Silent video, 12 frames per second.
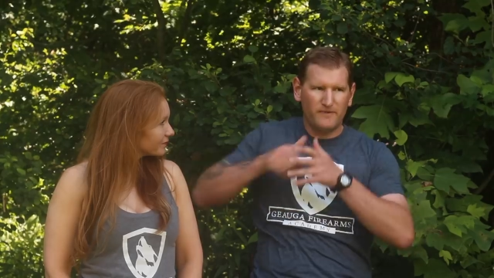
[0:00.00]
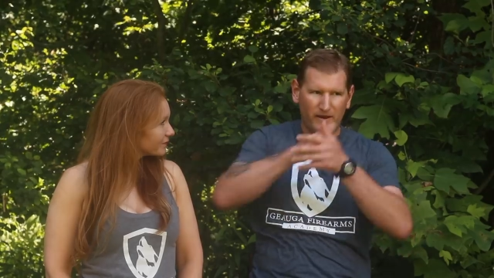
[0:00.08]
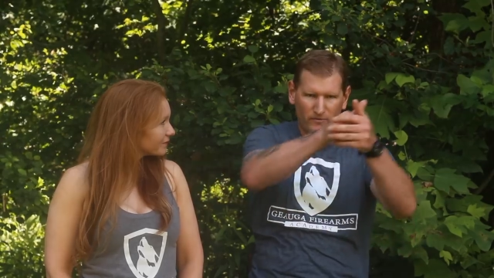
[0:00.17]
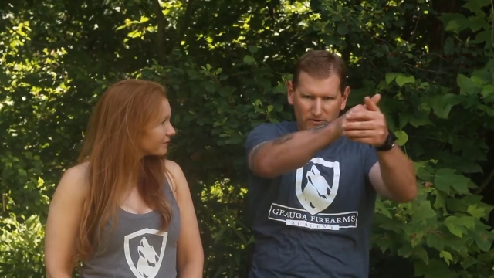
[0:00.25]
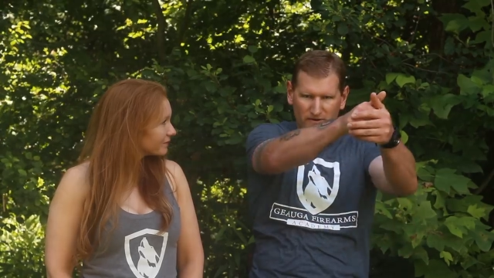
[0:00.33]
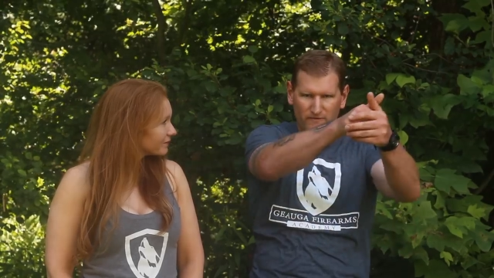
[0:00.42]

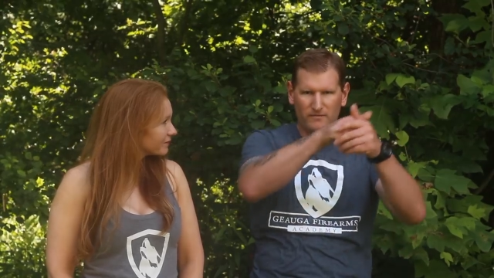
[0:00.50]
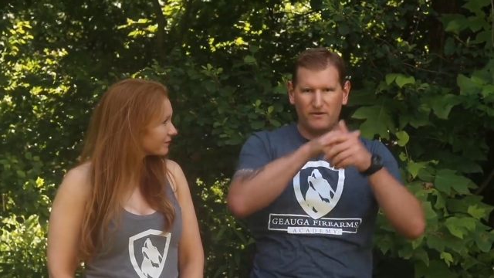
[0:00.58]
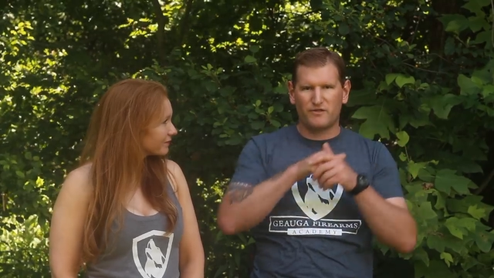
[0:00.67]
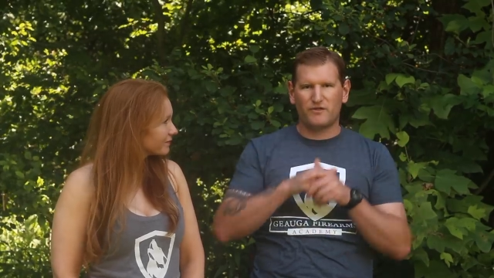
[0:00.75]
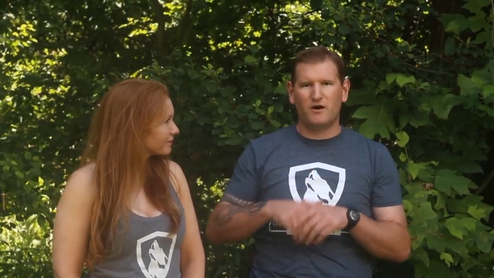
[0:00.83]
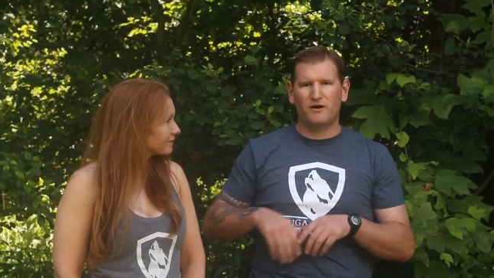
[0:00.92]
Speaker 1: that wouldn't even be a
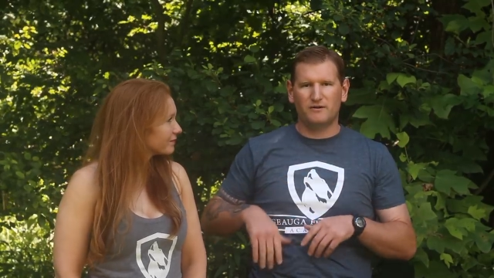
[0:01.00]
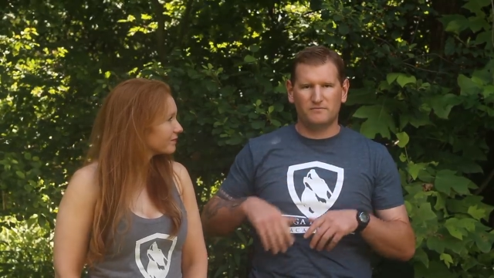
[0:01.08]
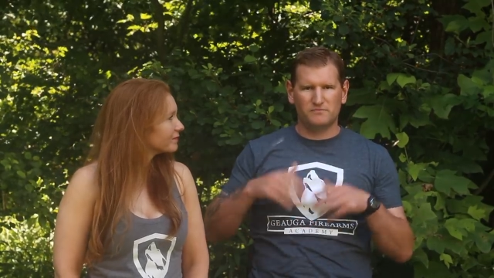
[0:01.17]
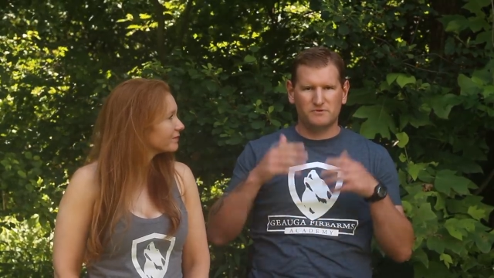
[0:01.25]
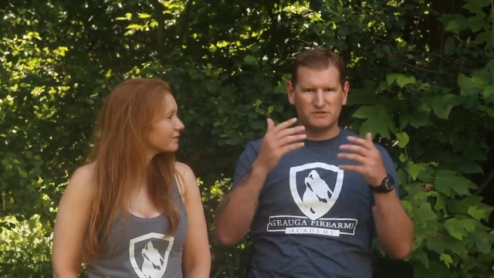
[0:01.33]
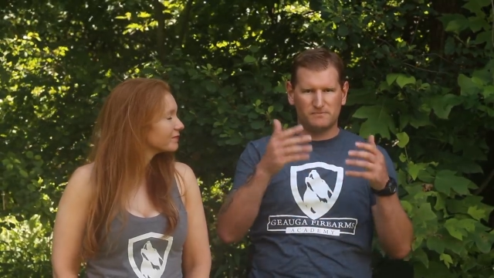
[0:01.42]
thought. It
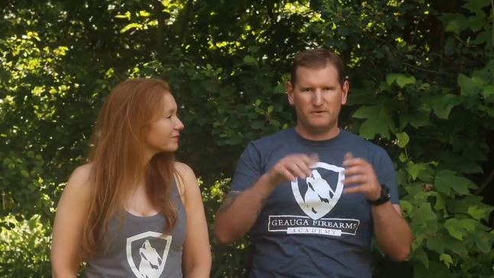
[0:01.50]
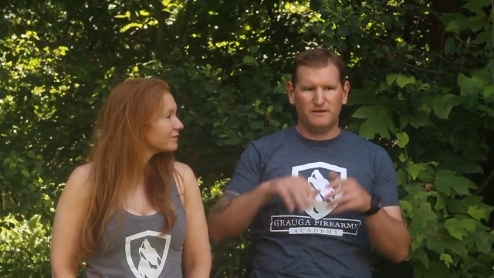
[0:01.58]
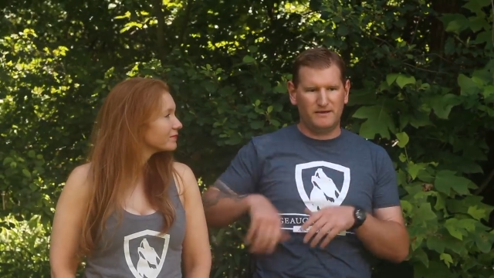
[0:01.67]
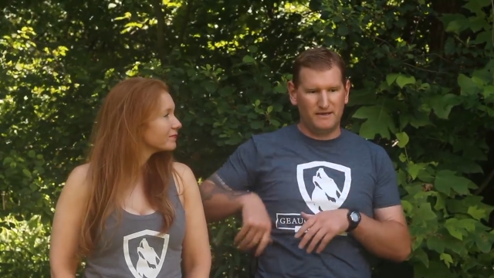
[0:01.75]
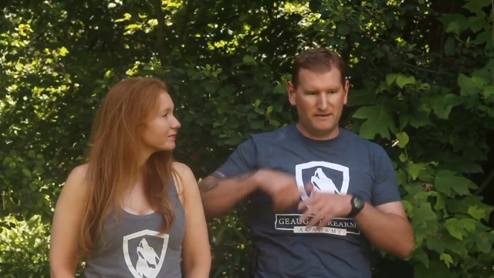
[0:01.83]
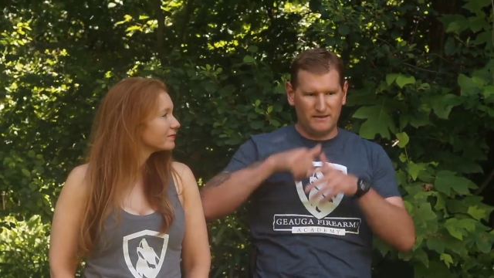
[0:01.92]
would just be
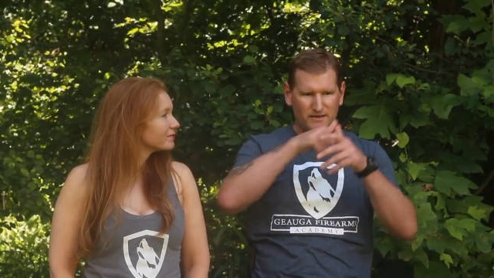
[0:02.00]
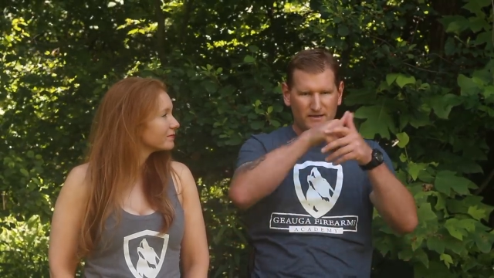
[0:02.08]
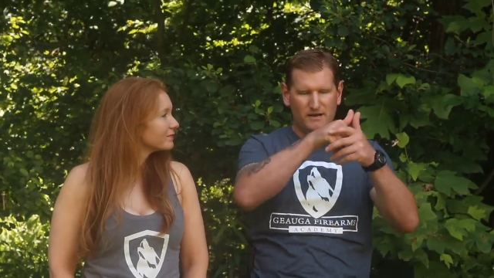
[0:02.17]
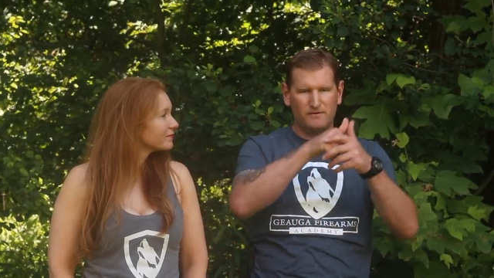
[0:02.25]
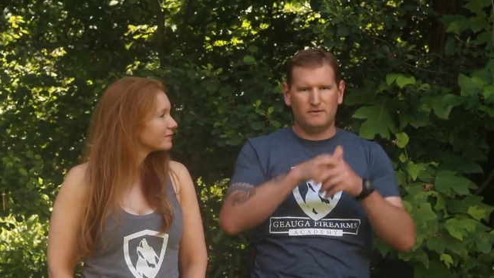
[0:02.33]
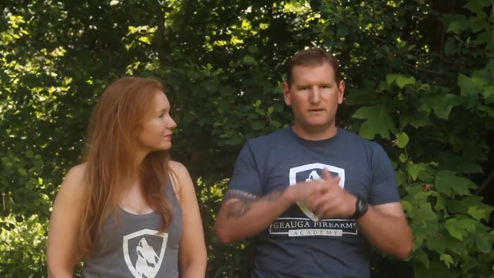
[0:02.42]
getting the gun
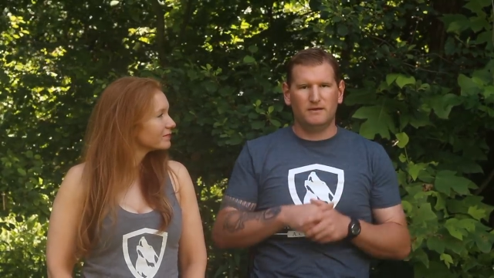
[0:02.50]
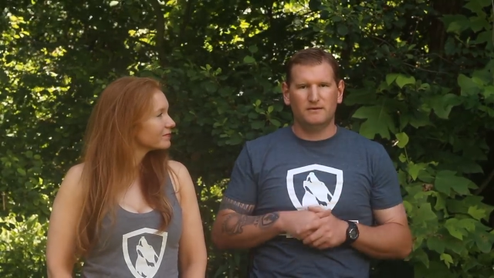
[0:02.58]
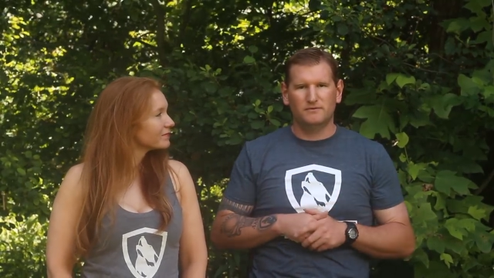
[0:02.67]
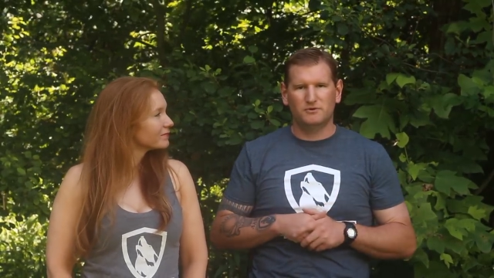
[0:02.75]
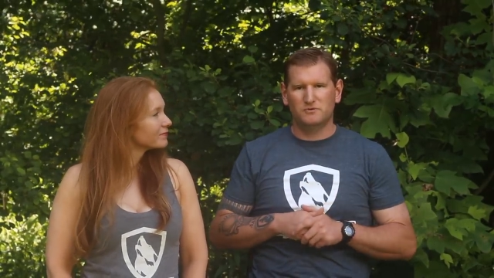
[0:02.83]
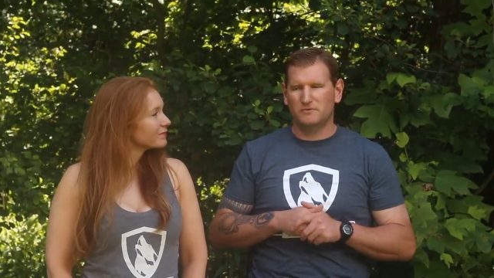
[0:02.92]
out
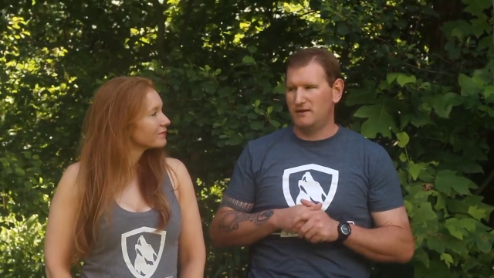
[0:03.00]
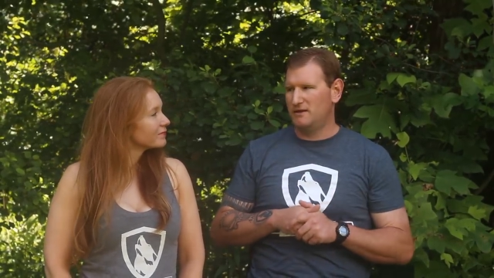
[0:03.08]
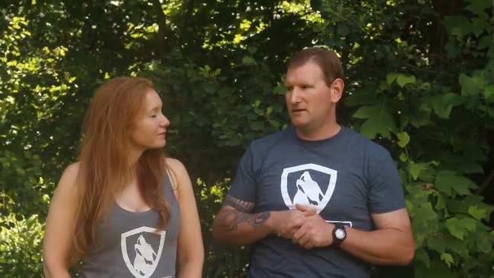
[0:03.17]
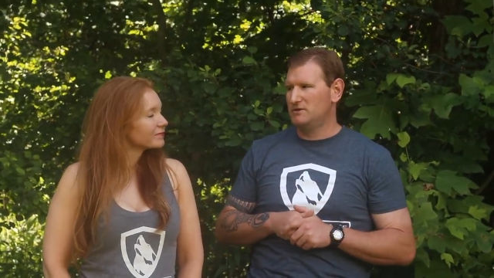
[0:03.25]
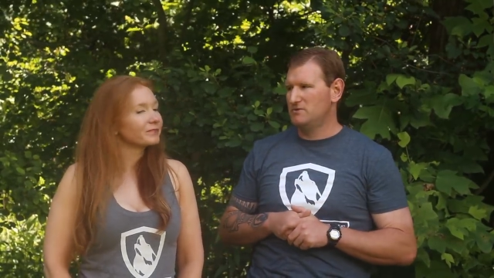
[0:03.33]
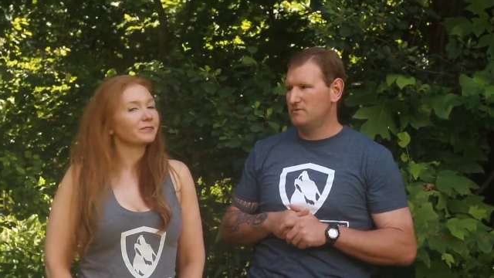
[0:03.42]
and doing what I
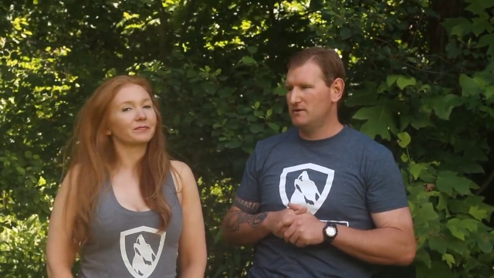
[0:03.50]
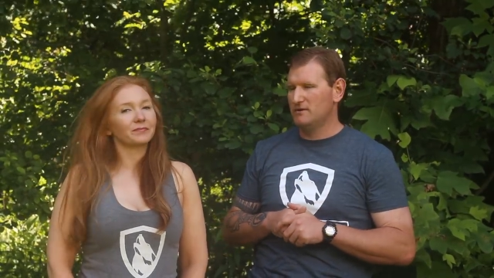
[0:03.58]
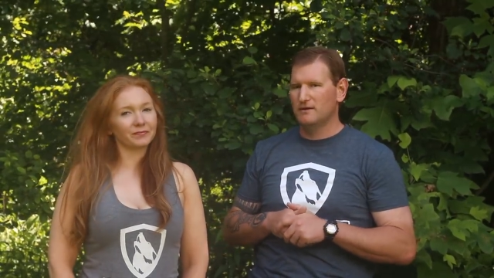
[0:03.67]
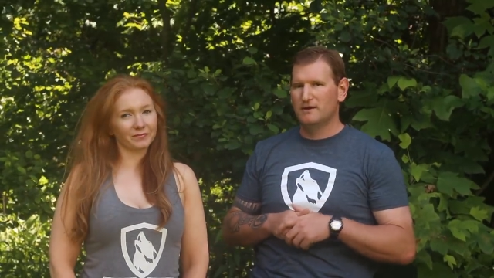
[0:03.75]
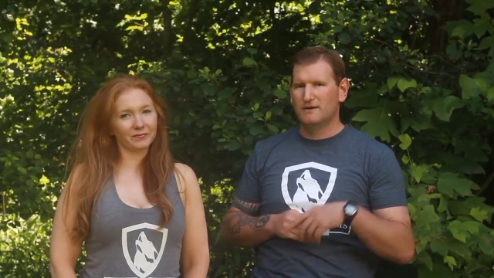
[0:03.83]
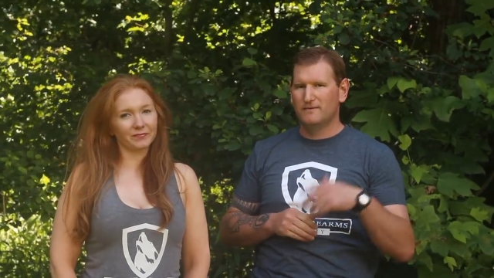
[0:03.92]
need to do with
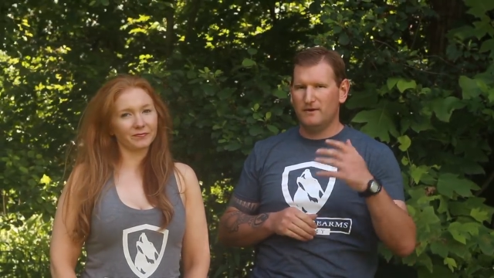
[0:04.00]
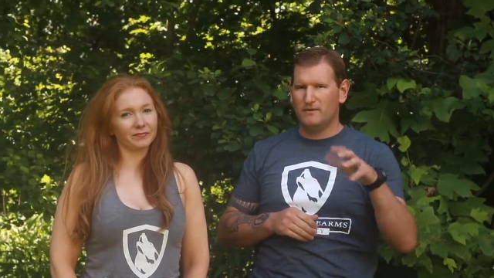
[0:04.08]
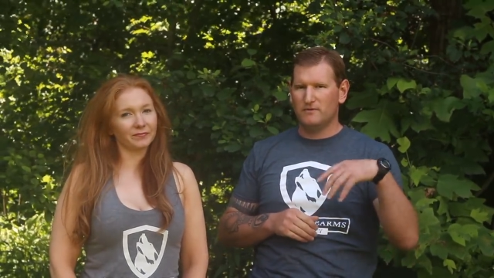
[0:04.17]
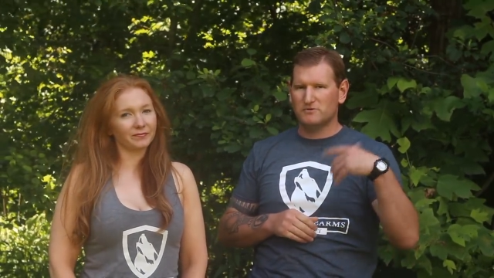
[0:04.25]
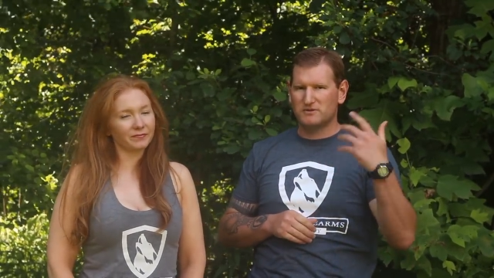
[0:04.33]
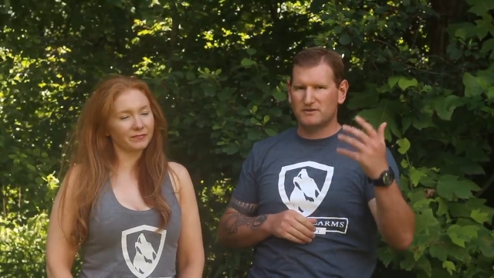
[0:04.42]
it.
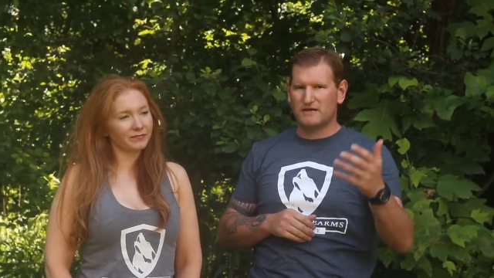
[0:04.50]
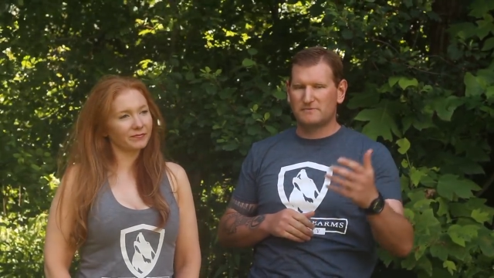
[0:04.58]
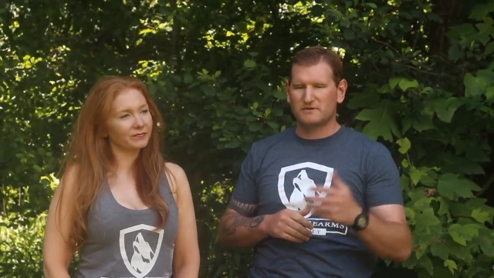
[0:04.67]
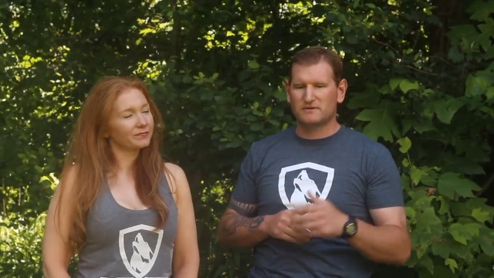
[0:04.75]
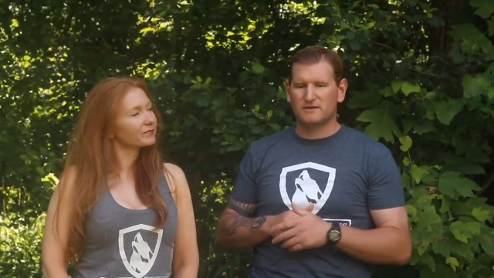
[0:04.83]
And those are the types of